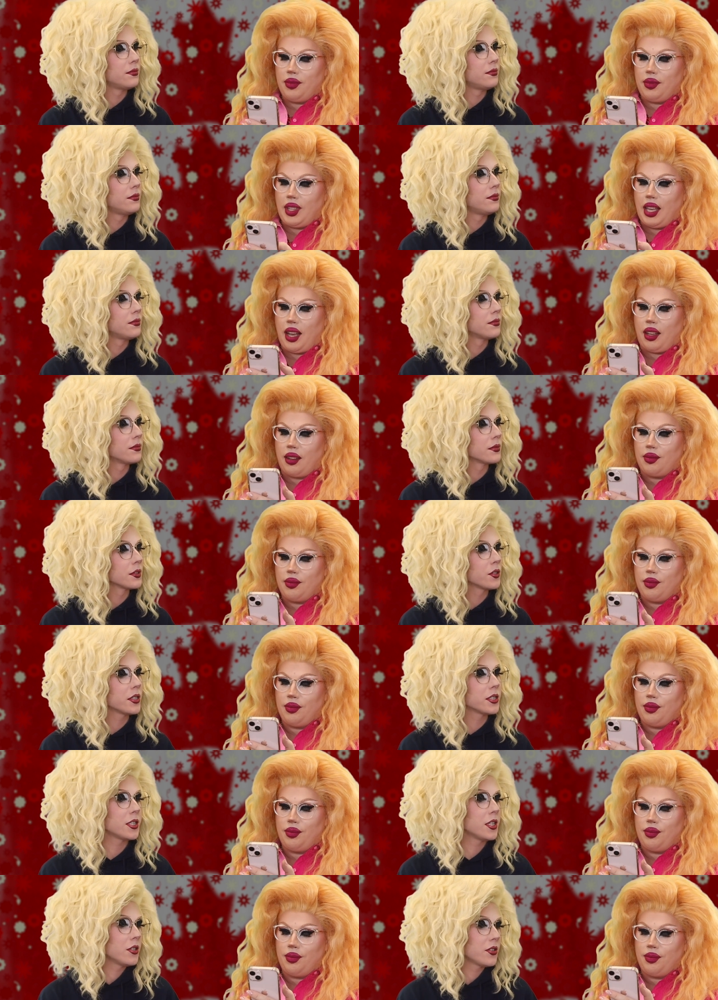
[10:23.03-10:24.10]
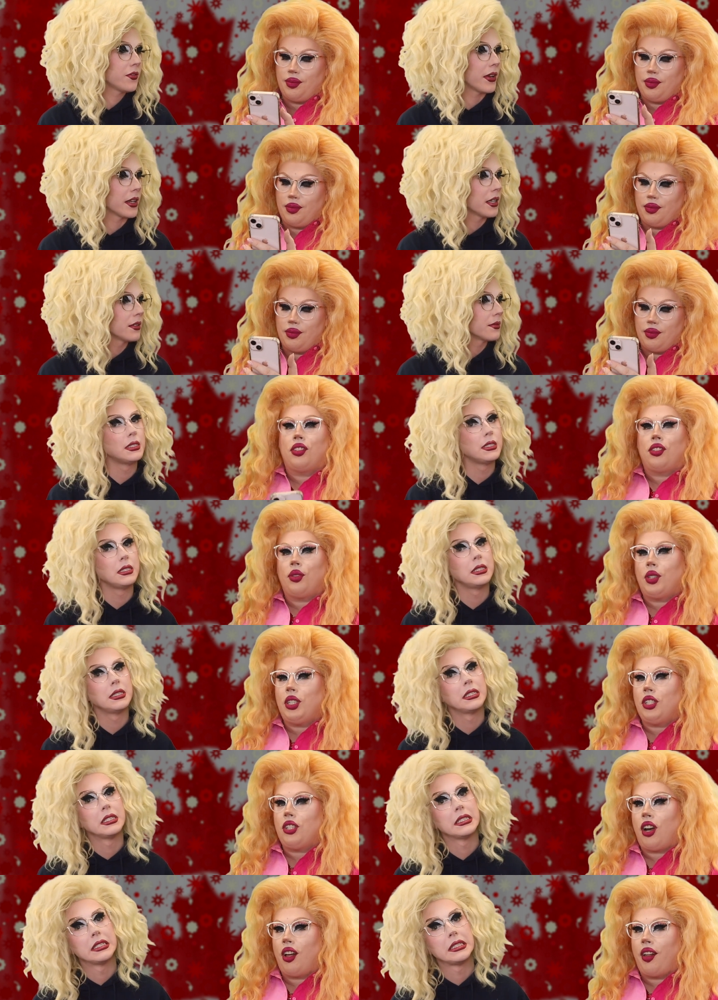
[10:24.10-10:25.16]
Speaker 1: Yeah, Kris Jenner's funny.
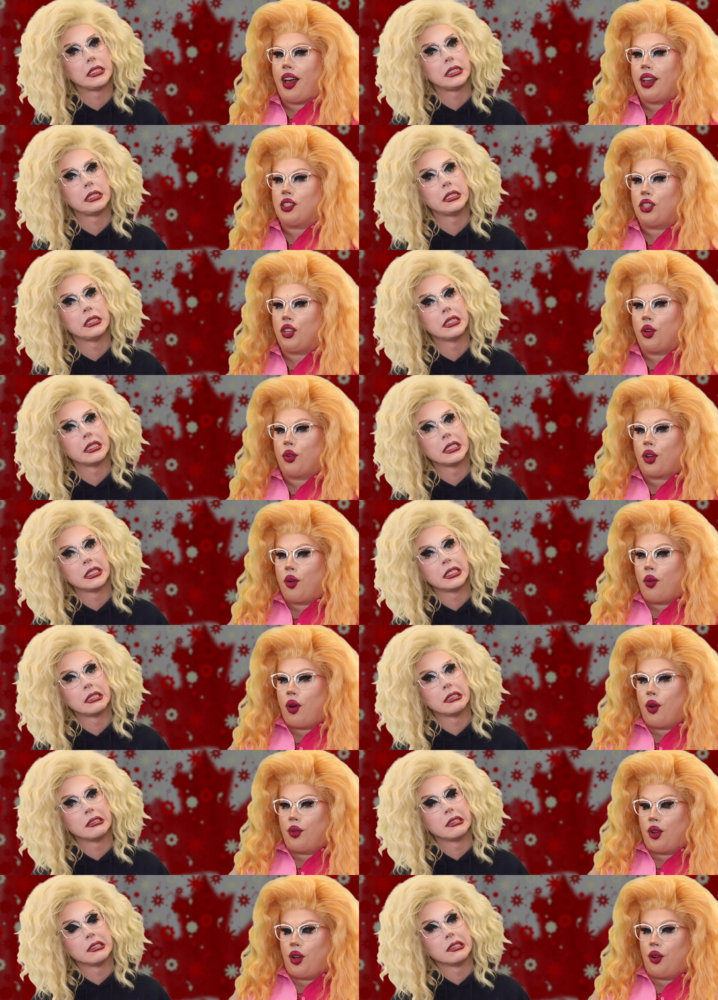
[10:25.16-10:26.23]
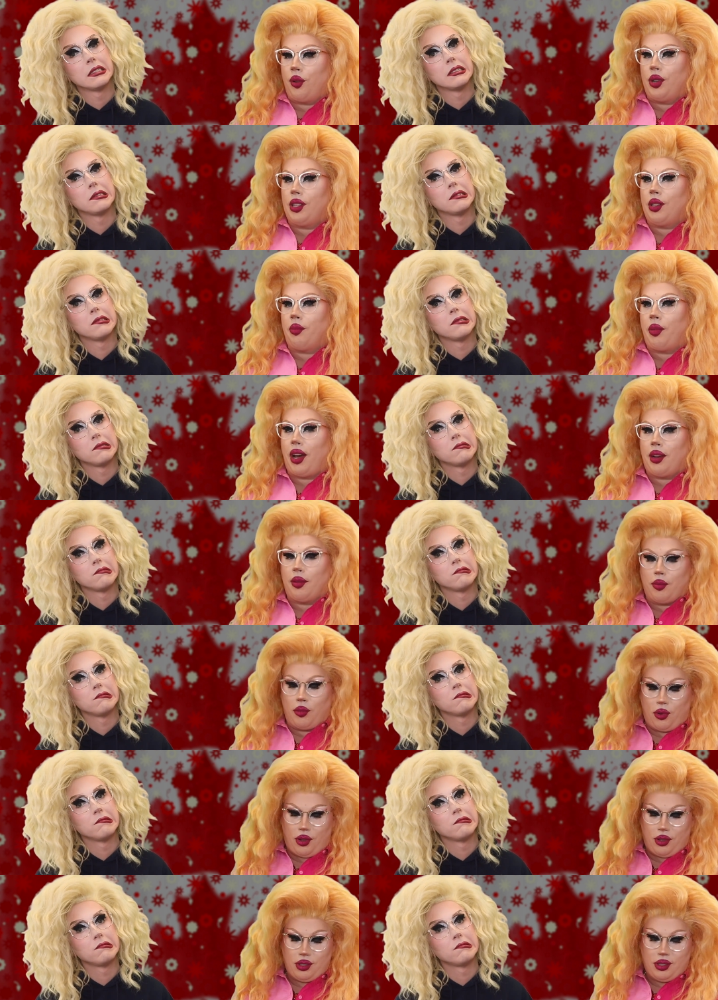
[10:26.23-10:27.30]
Suki Doll as Yoko Ono in the bottom
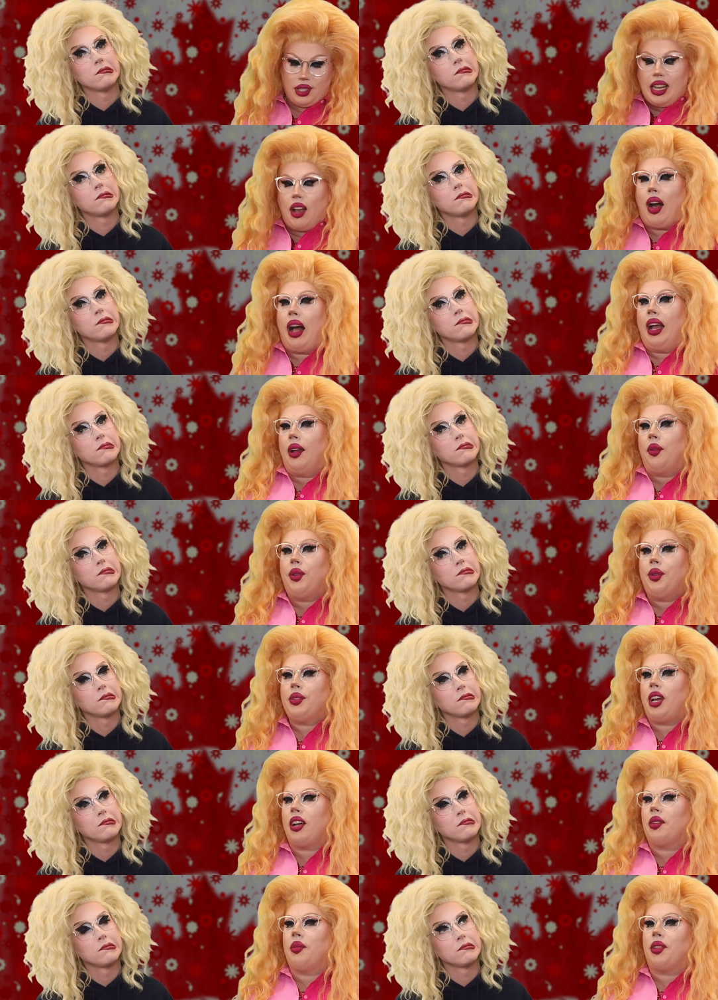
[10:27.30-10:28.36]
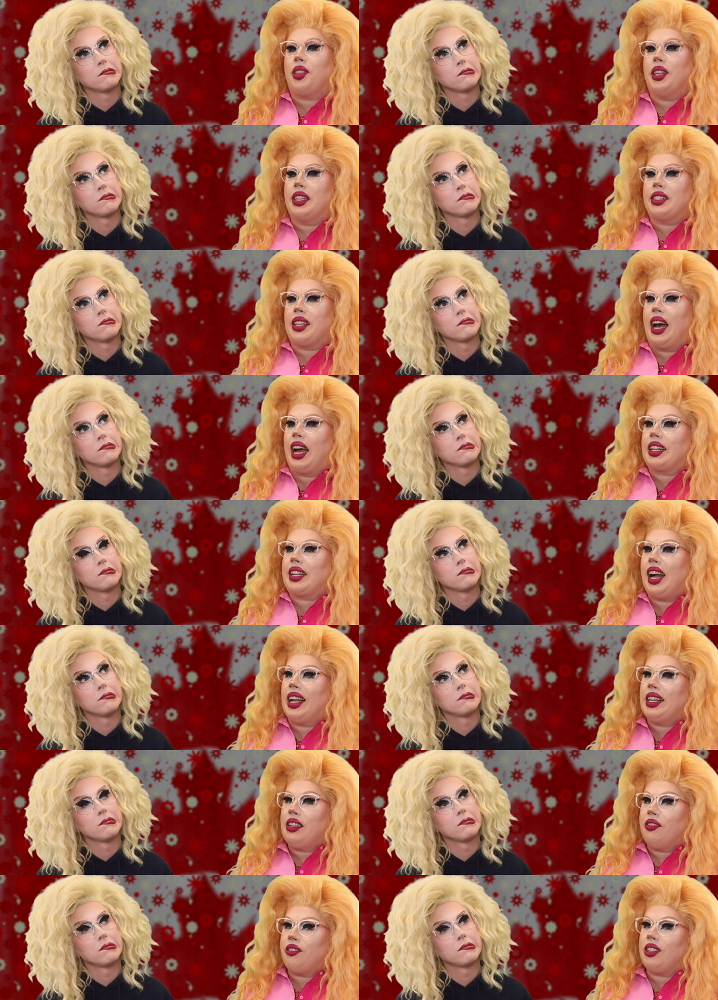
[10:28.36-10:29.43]
role. Now, I we were talking about this. I
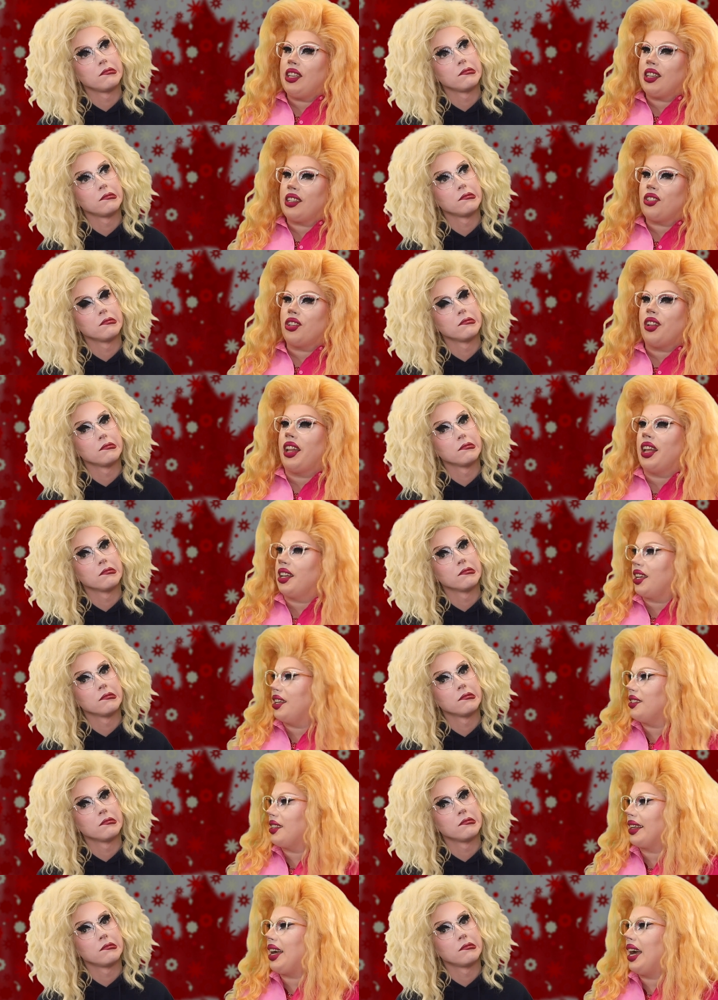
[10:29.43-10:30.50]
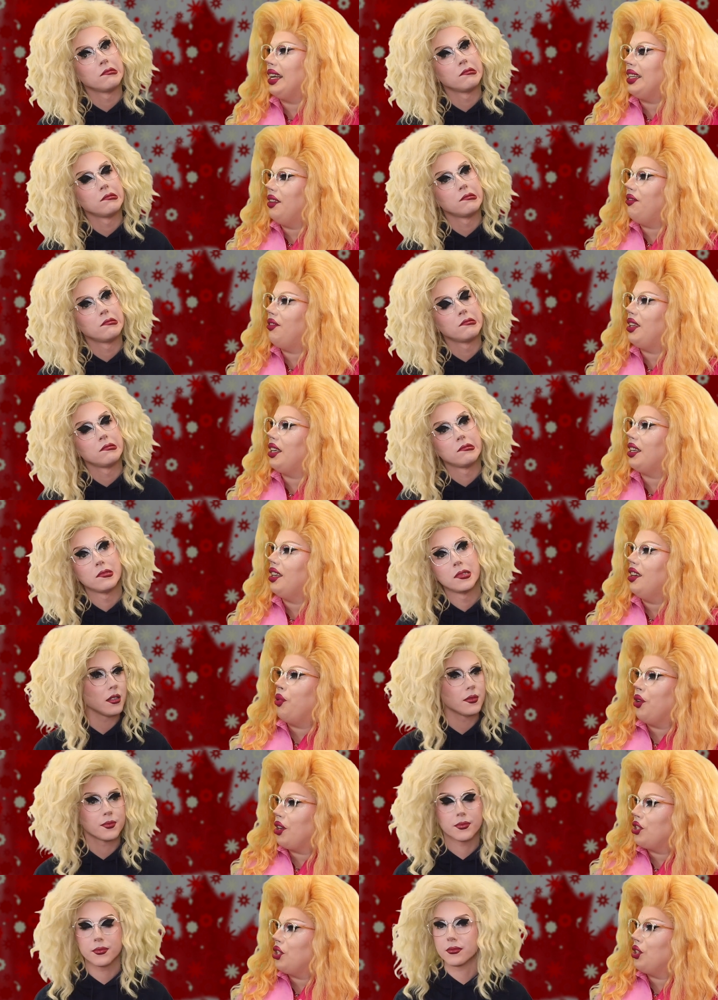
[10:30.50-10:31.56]
kind of think shenanigans. I kind of think
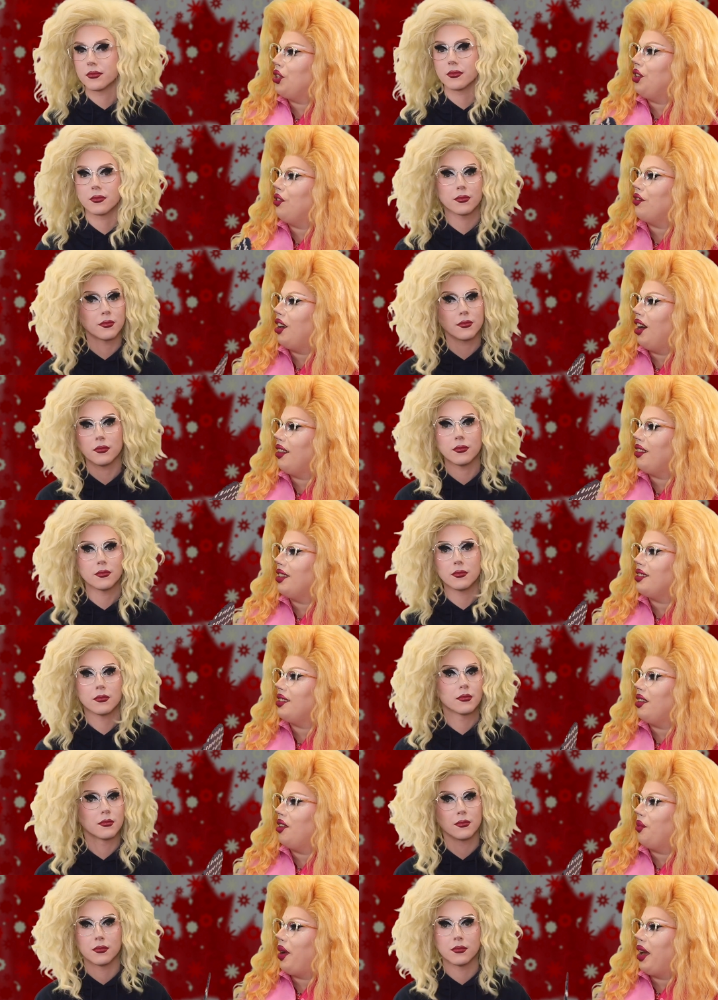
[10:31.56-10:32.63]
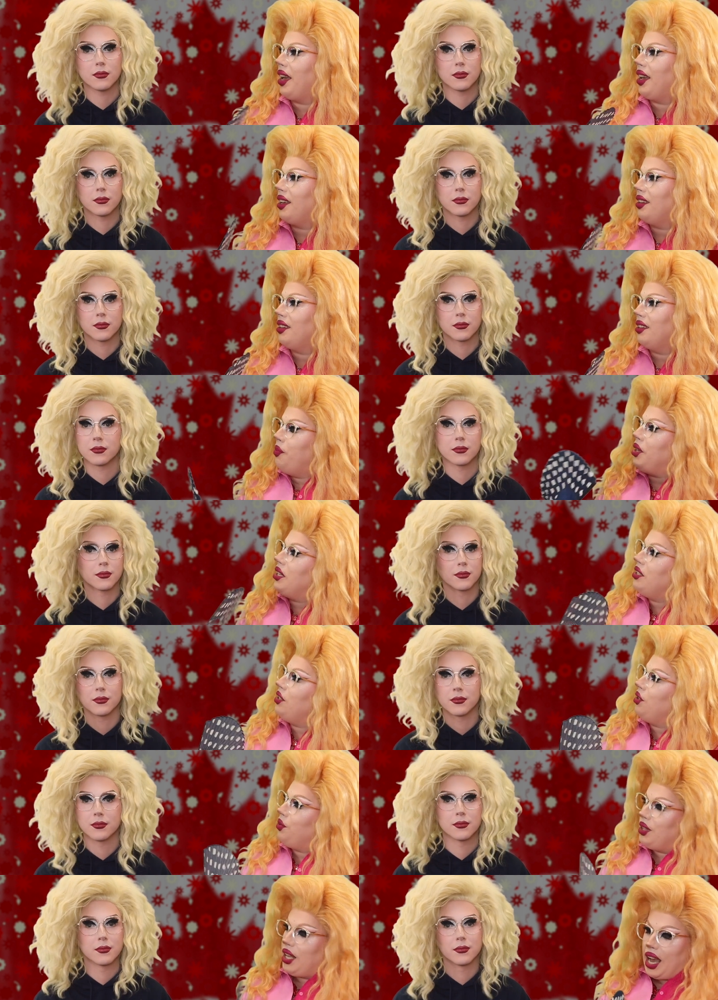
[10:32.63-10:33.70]
production could have cut this in a way because
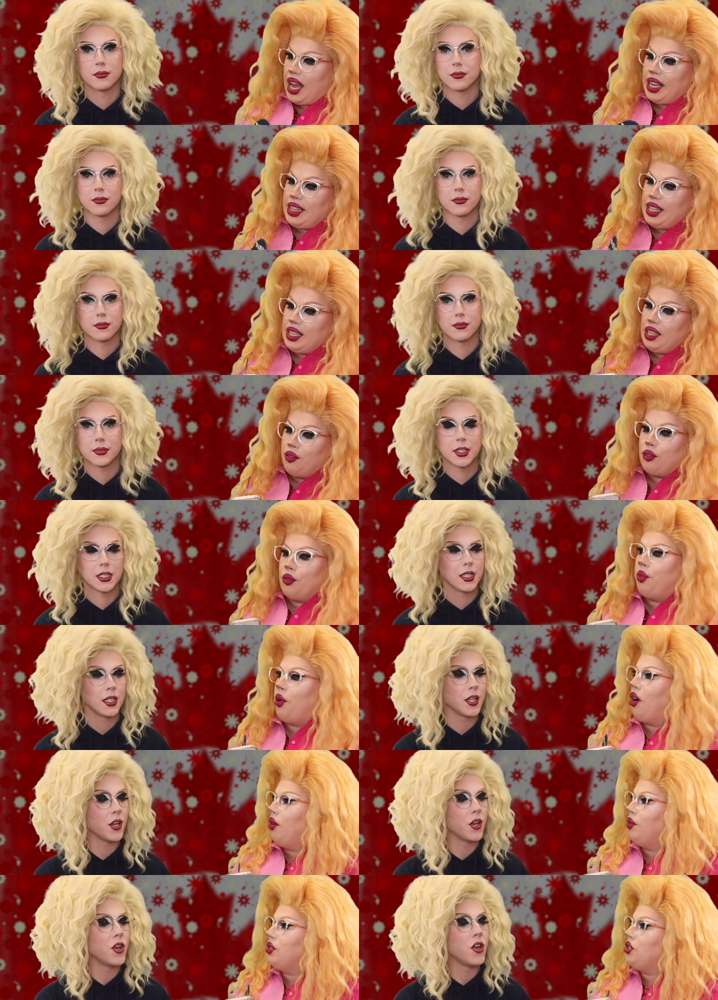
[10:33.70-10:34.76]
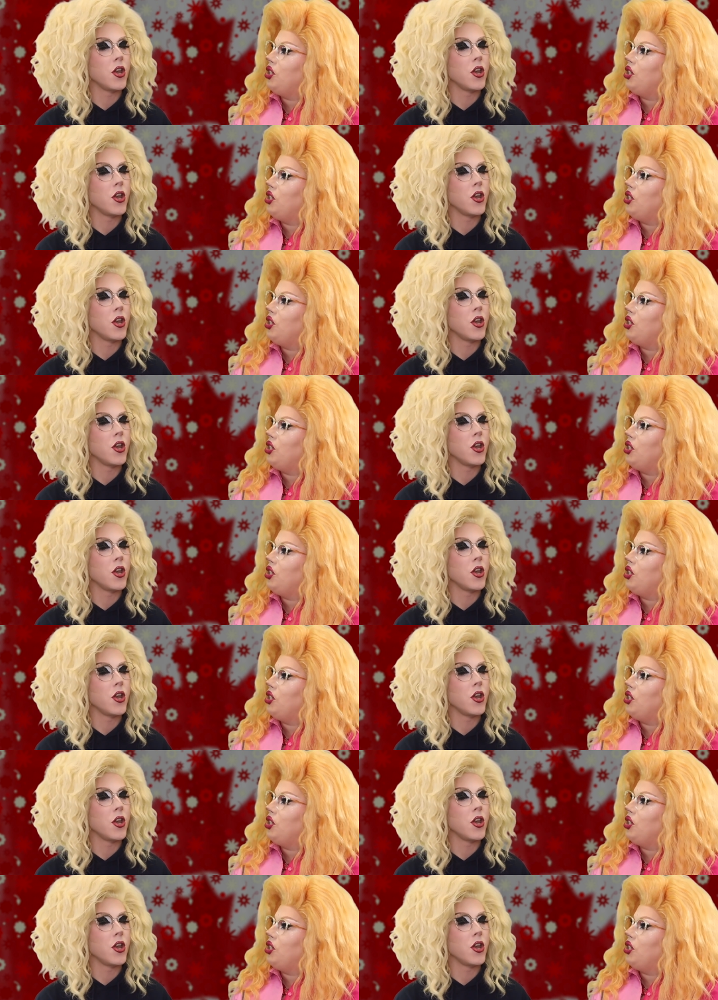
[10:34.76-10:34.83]
you. Th I think if RuPaul was